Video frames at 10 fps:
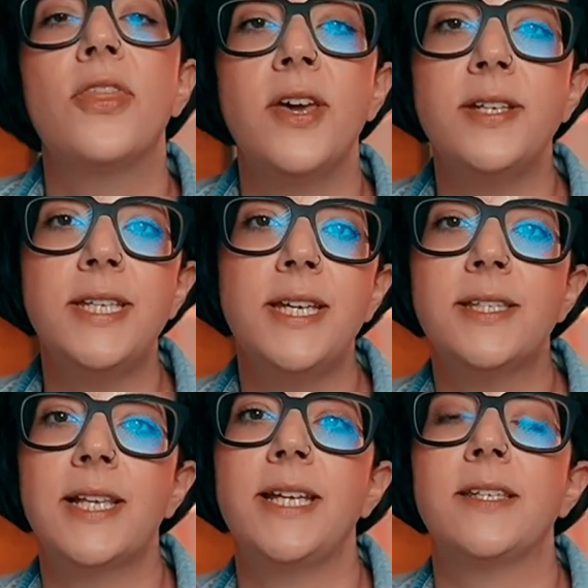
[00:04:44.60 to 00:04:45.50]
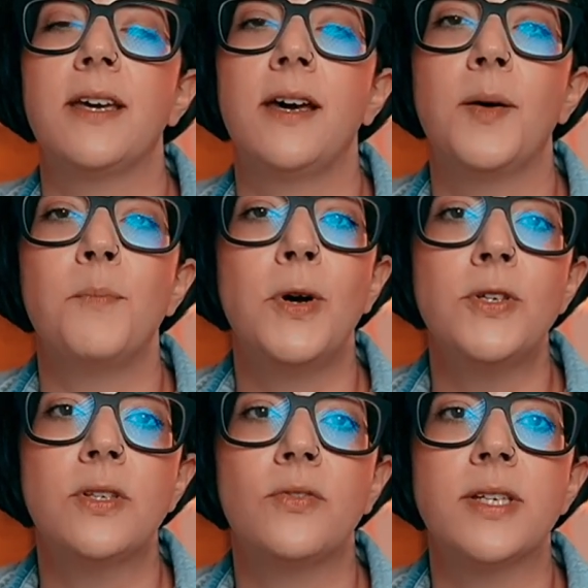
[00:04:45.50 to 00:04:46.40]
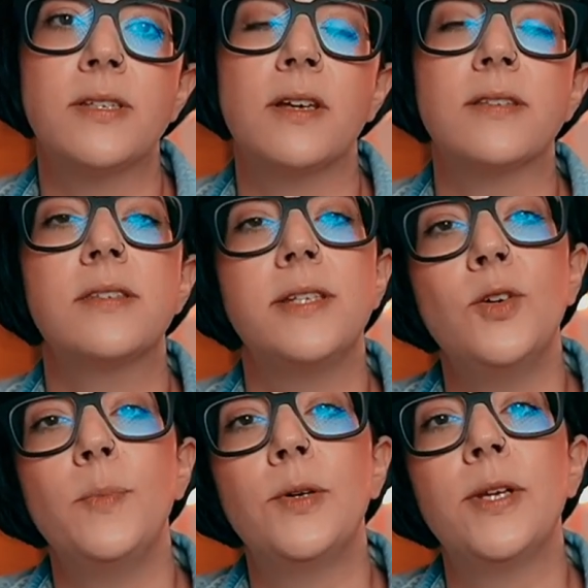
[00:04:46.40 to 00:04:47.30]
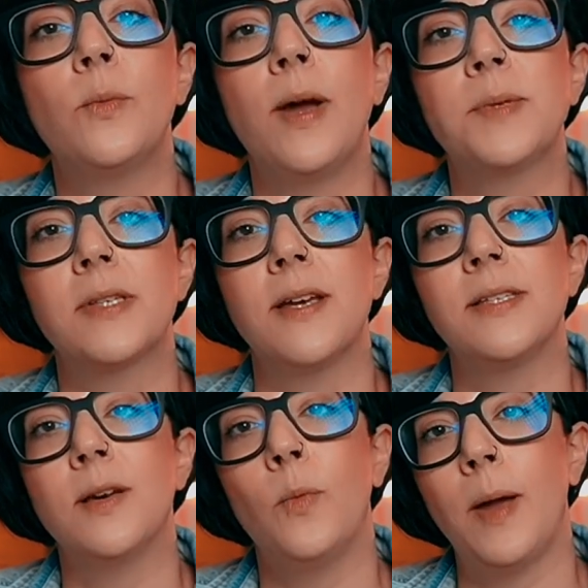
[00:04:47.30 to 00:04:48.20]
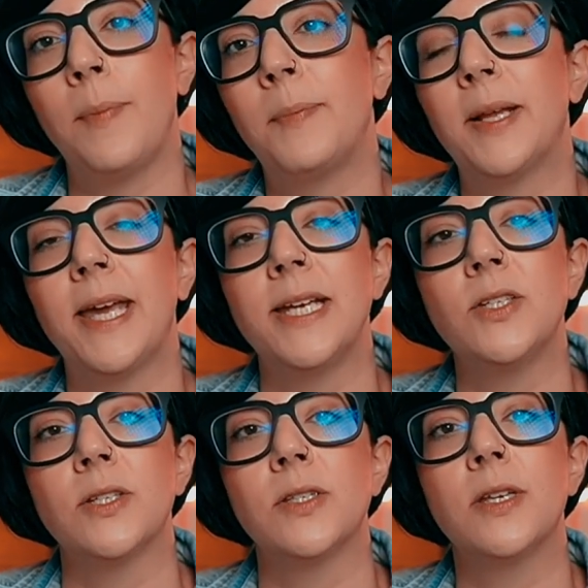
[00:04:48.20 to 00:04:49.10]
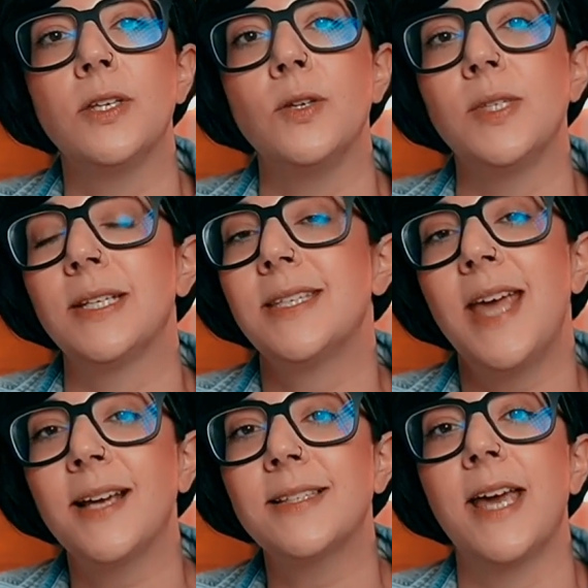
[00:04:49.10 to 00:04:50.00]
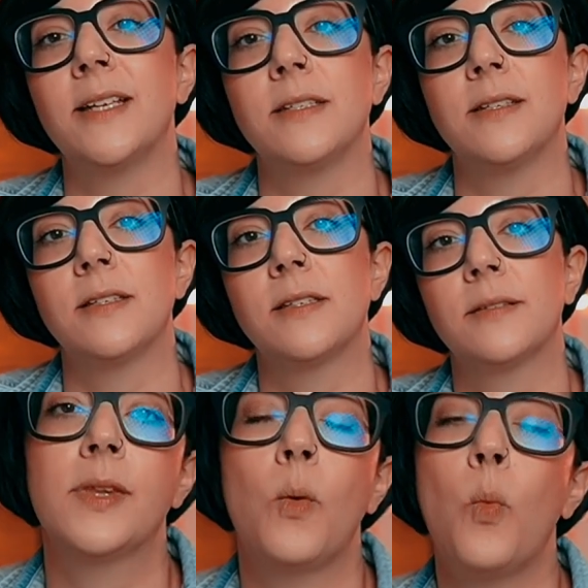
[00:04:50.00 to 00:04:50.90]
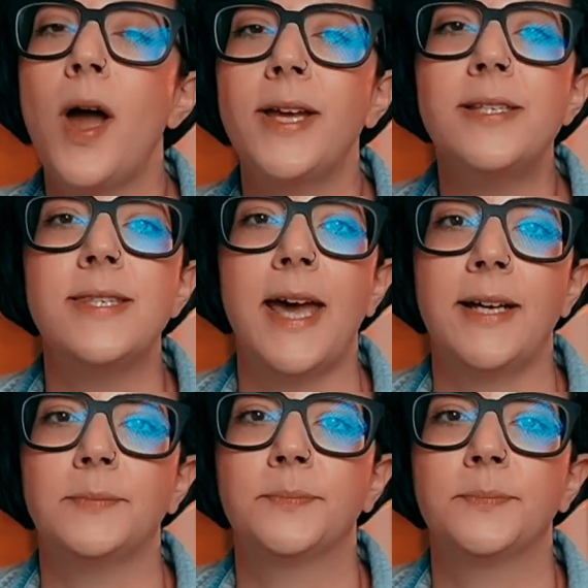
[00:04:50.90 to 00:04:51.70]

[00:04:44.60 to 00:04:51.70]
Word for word: 30 years later, most of us are still building websites and web applications using text editors. Why is that?